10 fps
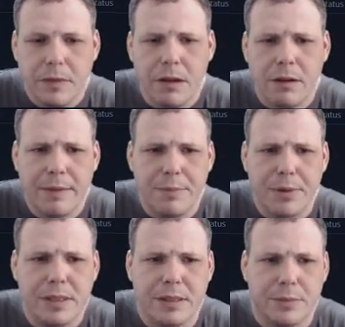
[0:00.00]
All right,
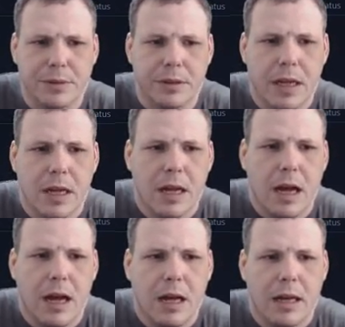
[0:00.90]
pretty simple.
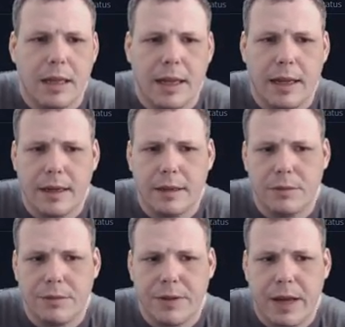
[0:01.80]
Here,
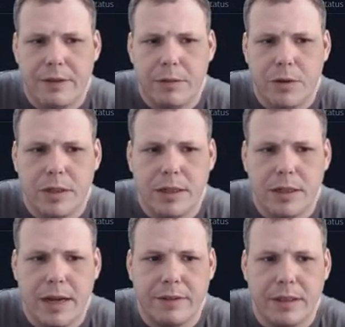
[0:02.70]
when we have the market,
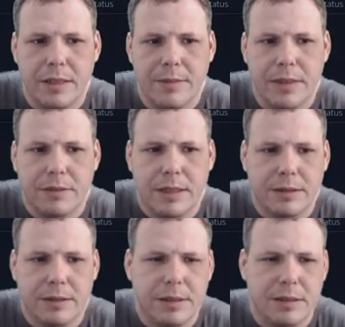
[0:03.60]
we have a limit, right?
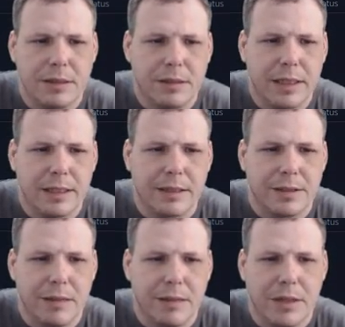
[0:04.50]
So this is going to be like our
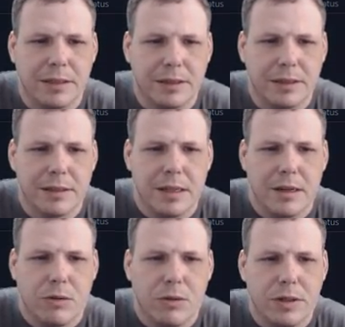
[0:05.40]
stop losses.
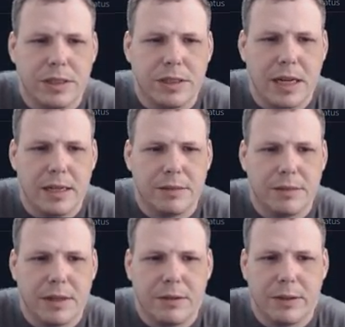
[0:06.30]
Order size,
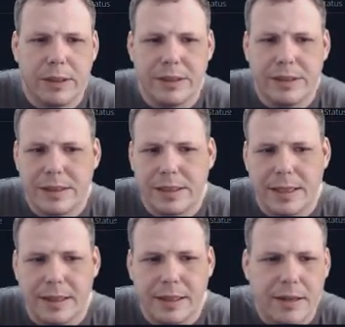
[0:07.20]
right,
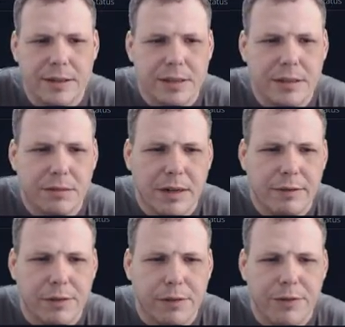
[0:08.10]
368,000, right,
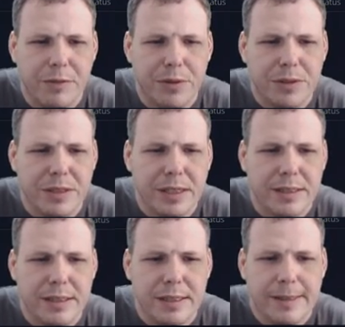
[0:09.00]
so
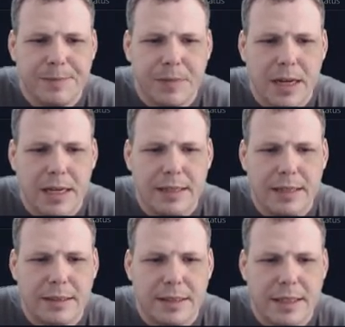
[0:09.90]
50% and
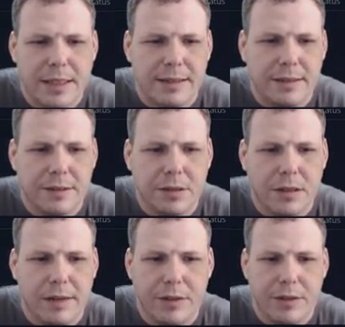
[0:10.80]
60x. This is our
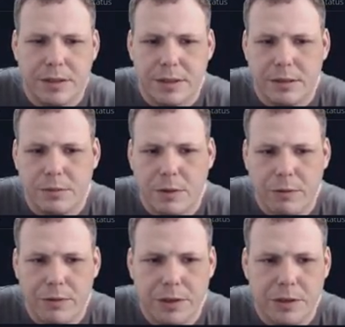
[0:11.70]
leverage. This is what we
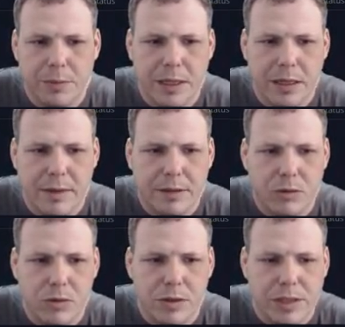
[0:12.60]
were just speaking about, the
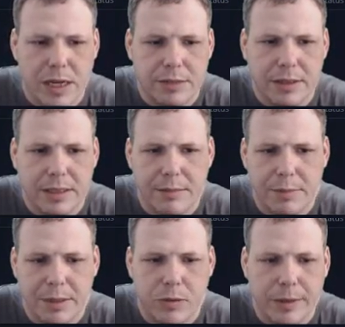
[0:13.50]
order size, right, 10
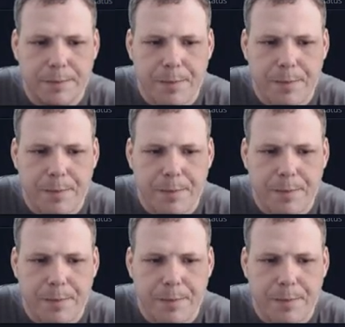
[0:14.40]
Bitcoin.